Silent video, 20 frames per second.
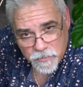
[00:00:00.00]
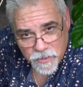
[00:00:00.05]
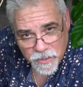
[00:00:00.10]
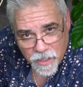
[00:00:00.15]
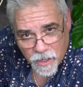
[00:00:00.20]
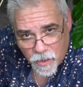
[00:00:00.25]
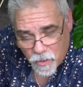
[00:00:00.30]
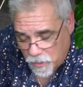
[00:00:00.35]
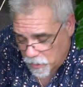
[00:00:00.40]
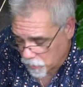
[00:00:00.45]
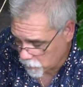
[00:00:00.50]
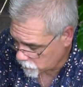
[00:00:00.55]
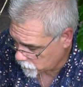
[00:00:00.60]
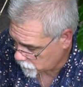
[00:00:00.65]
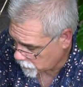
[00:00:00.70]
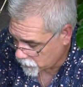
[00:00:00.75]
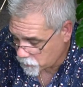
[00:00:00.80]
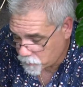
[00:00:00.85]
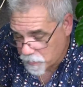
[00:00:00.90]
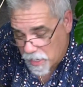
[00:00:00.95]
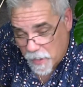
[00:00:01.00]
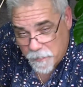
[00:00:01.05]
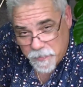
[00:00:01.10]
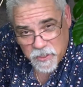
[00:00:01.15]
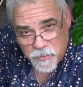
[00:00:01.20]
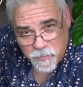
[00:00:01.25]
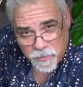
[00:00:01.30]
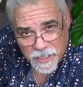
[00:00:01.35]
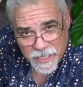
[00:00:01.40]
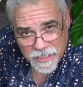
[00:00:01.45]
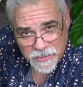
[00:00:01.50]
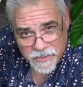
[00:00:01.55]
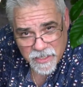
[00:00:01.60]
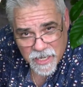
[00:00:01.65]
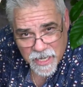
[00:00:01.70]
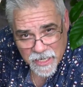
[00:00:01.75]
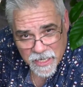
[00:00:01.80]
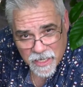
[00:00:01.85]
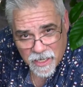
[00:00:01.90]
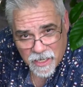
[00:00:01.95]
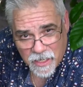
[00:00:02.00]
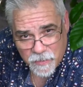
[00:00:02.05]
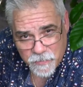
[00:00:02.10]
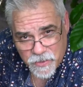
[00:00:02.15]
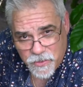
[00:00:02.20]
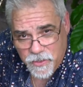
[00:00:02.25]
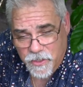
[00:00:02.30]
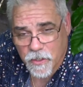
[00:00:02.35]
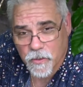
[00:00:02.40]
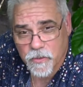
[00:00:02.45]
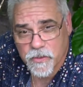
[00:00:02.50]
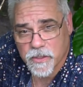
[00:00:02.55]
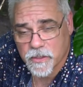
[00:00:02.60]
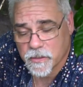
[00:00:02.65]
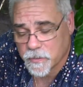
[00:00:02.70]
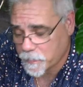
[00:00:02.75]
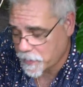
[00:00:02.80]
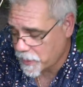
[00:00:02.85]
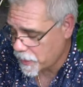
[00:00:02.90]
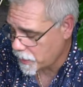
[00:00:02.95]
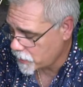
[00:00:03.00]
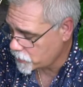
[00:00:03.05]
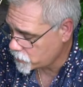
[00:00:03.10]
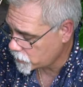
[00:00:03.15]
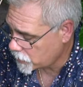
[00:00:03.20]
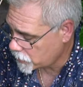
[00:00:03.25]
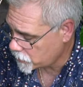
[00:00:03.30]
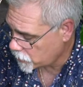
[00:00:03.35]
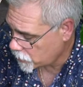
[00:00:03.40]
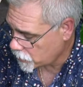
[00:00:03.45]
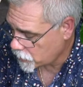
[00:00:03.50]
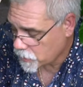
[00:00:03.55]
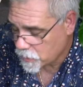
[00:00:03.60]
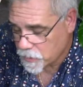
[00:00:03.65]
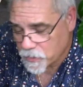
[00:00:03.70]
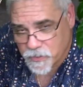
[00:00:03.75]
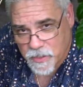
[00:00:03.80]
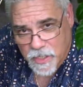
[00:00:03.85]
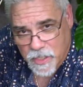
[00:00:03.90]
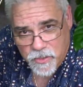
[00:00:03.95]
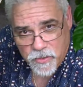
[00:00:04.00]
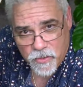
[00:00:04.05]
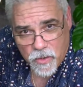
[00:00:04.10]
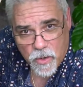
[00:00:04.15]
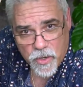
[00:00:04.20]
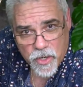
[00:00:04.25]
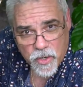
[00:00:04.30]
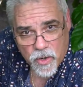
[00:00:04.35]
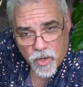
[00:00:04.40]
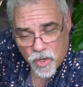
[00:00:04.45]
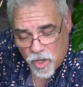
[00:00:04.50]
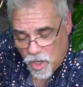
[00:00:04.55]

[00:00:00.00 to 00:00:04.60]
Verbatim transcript: to go there. That's Pepe'sPlants.com. Just go to the page that says grow your own